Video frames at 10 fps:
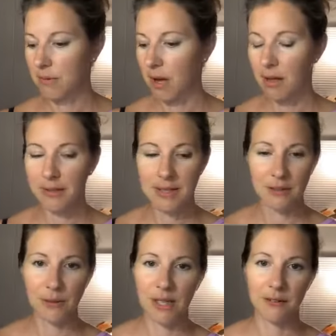all the
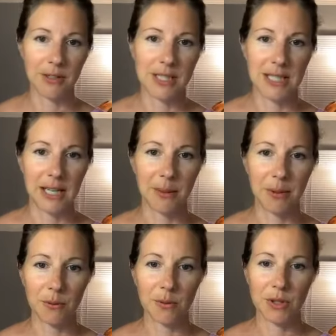stuff we covered tonight
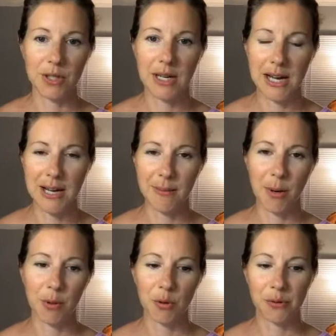about
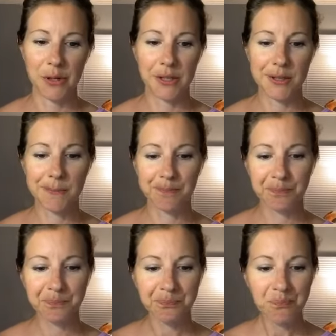our BOGO oils.
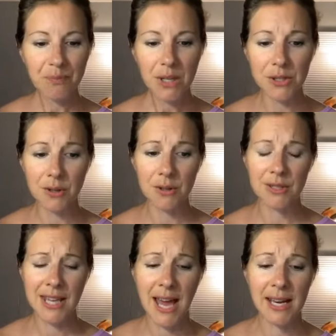So
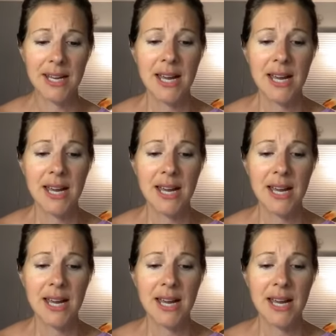there's that.